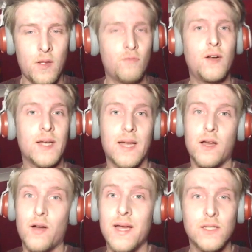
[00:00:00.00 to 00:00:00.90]
Right,
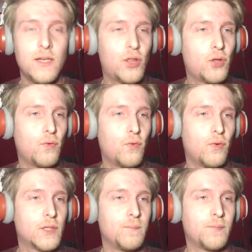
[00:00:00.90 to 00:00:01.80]
okay, I actually
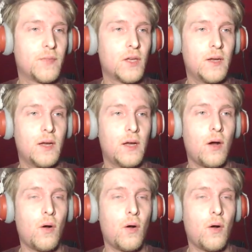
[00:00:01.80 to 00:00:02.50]
thought that